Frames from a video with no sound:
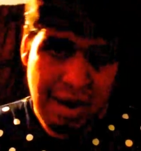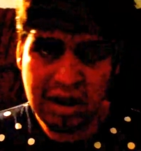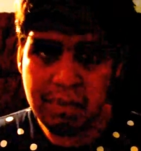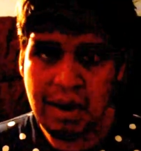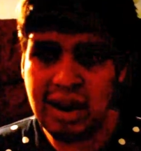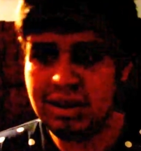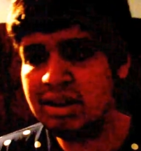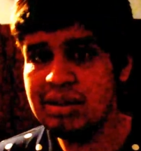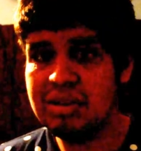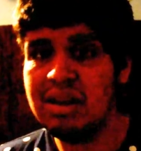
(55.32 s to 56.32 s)
Pack your
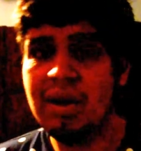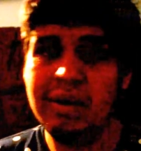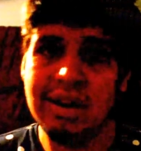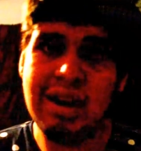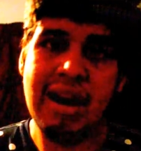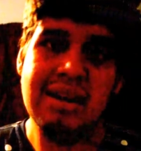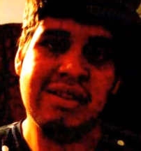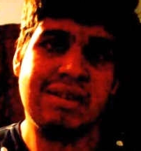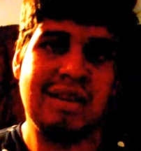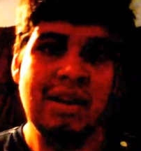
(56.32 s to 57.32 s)
binder and stay
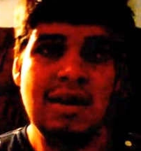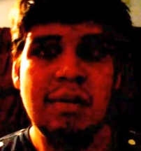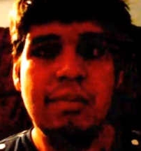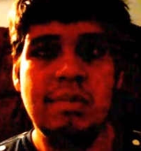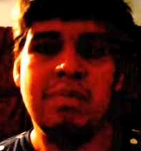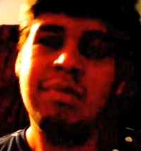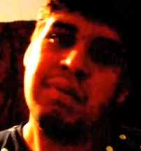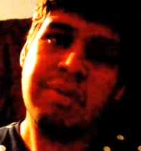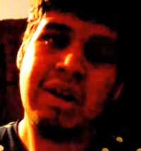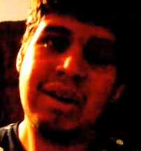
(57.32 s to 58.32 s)
organized,
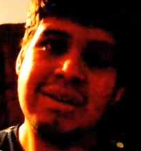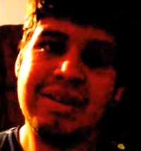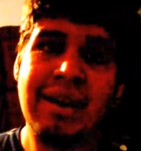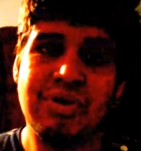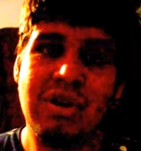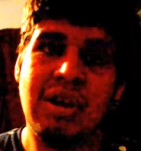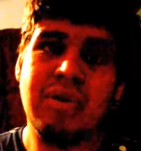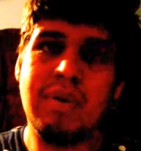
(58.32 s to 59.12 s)
because after all, you